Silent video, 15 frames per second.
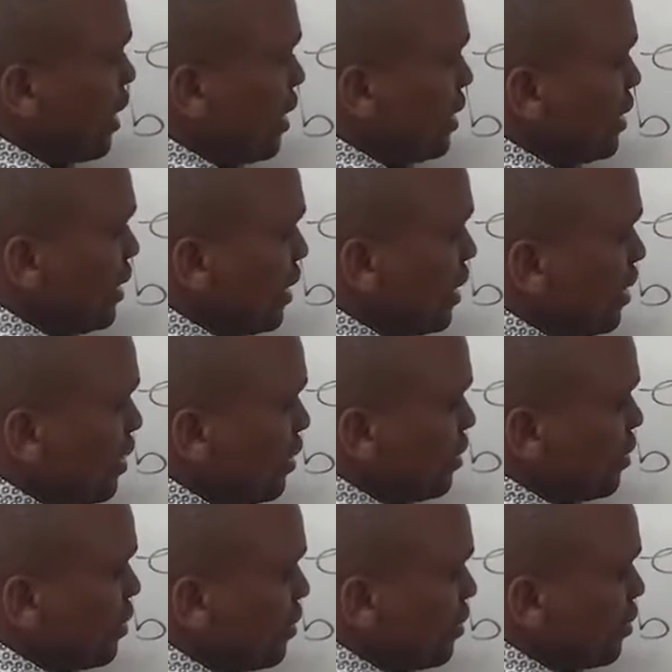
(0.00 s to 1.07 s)
end A,
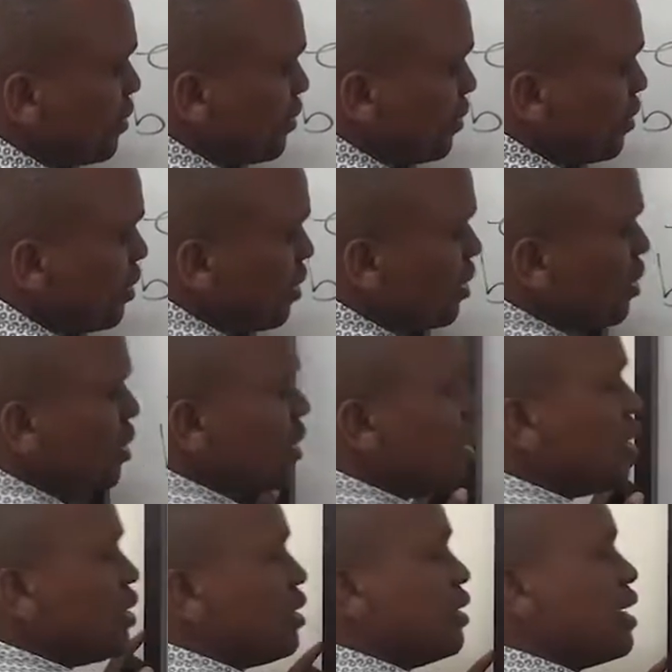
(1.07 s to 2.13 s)

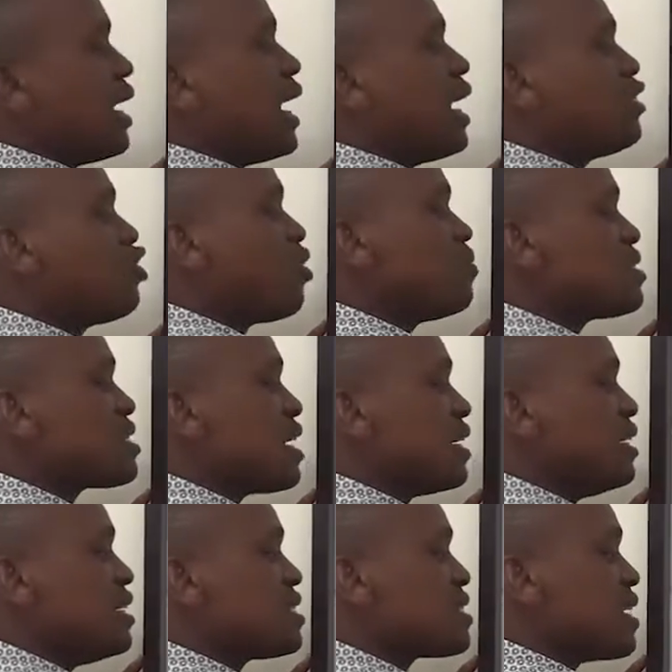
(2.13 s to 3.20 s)
the atoms
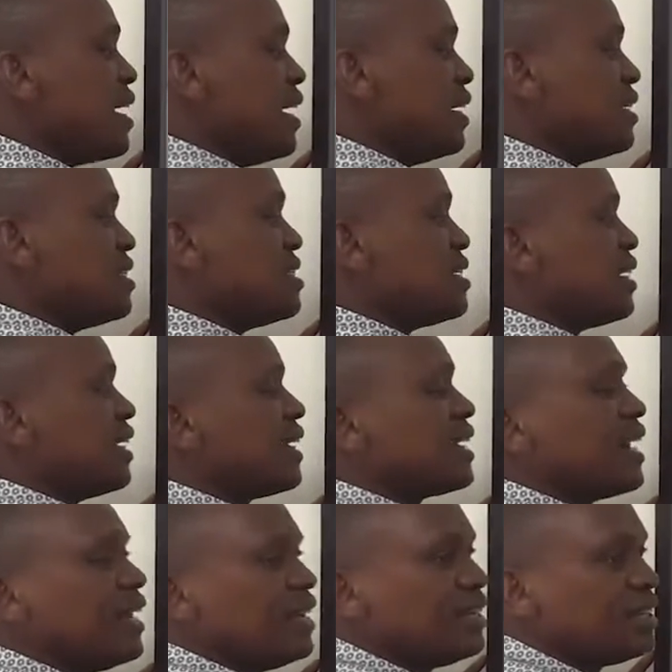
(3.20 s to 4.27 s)
at this end
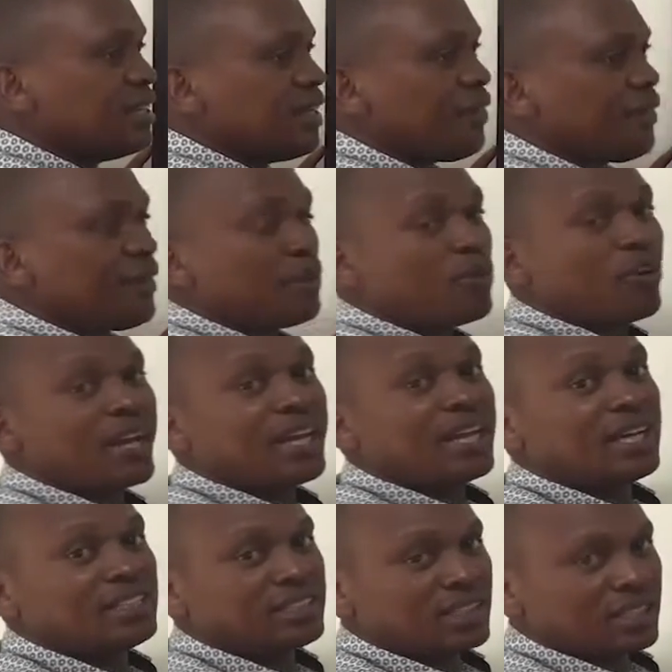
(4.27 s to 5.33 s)
gain thermal
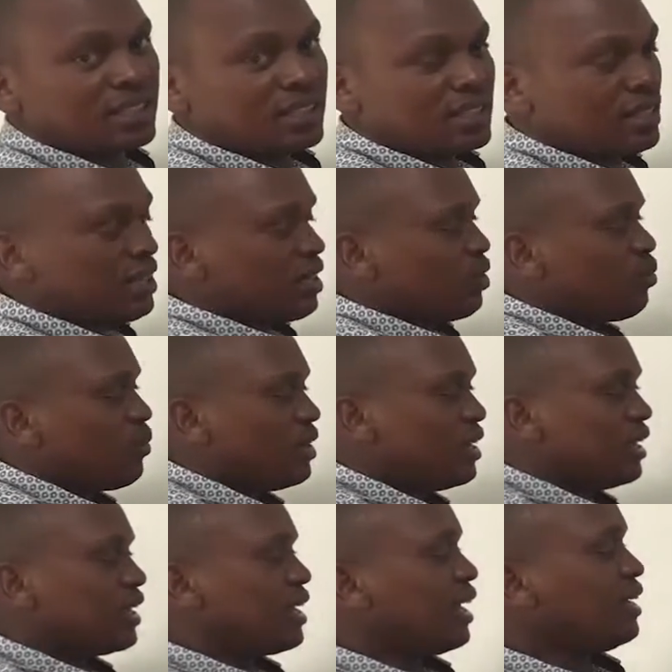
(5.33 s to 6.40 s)
energy. When
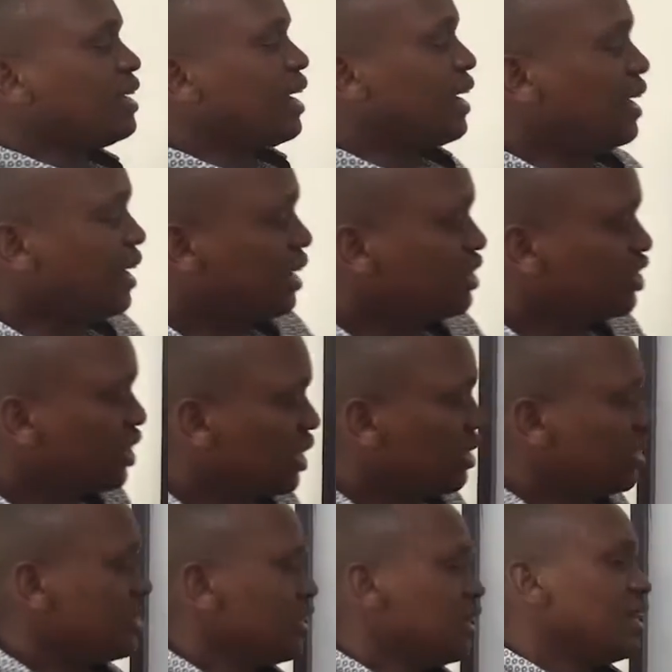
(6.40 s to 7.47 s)
they gain the
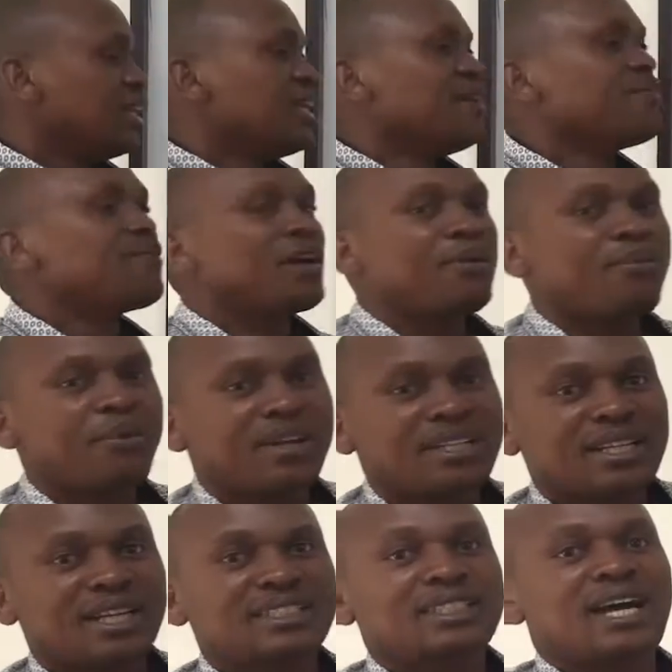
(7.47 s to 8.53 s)
energy, they
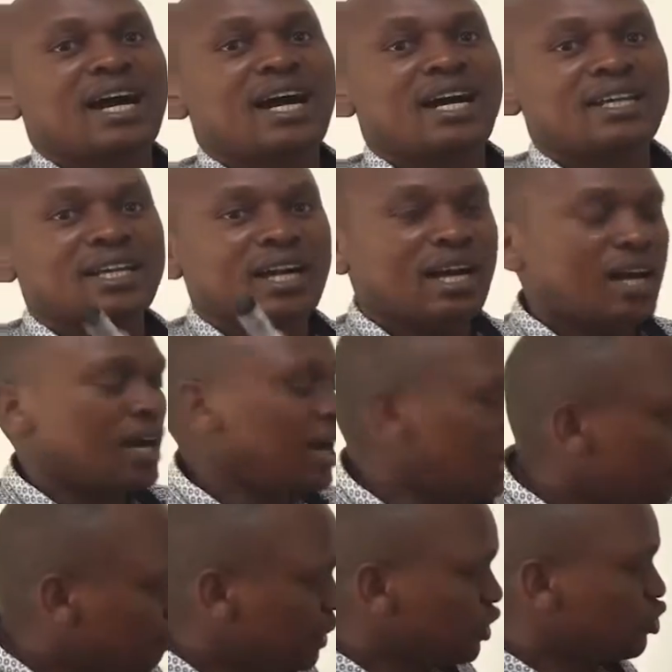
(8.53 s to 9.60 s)
vibrate at higher
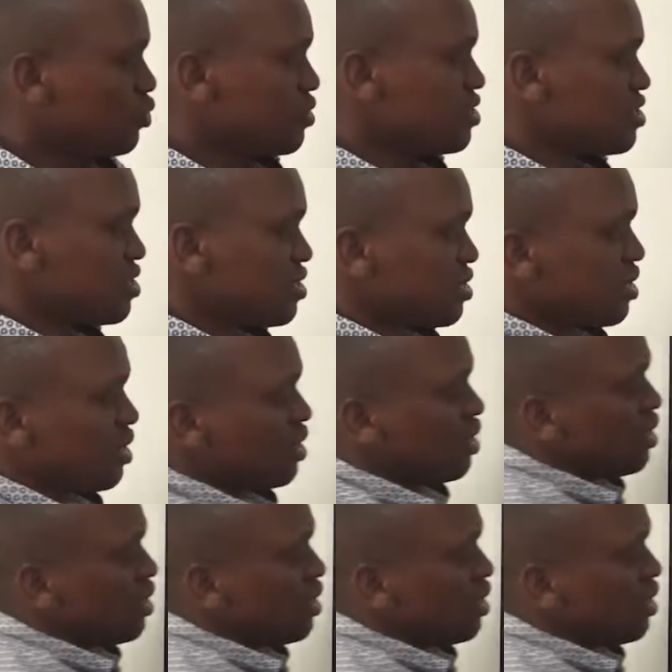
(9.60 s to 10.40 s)
amplitudes.